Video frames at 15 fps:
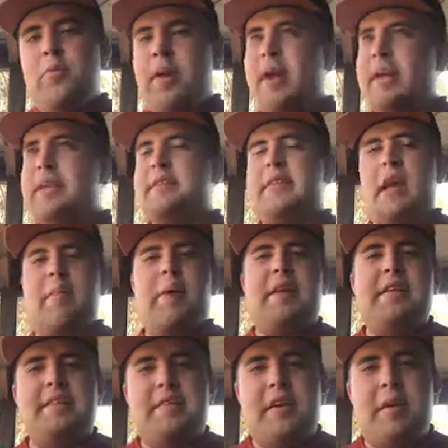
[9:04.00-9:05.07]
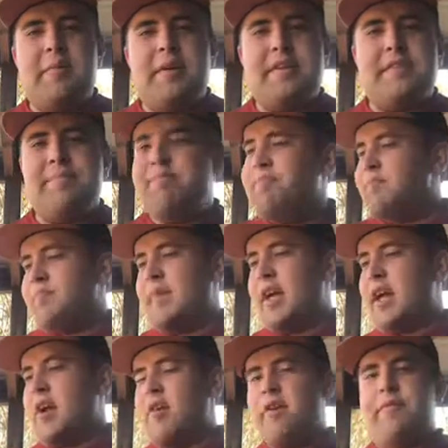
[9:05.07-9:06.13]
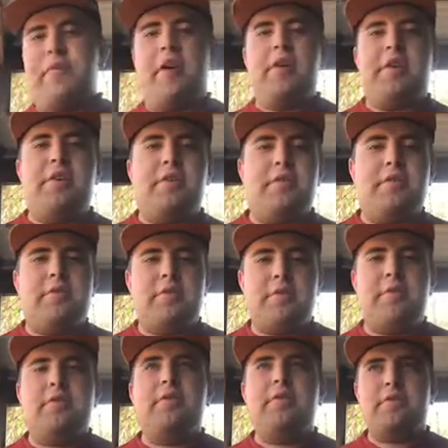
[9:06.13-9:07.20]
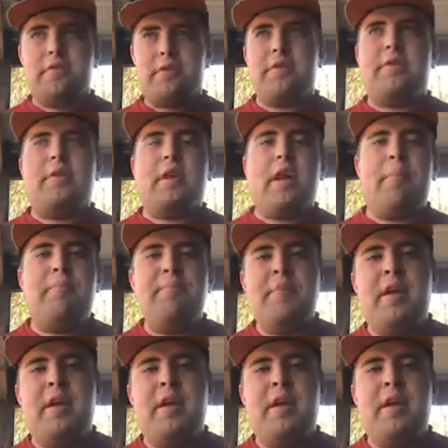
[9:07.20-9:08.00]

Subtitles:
I can say about this club is they are a very good club.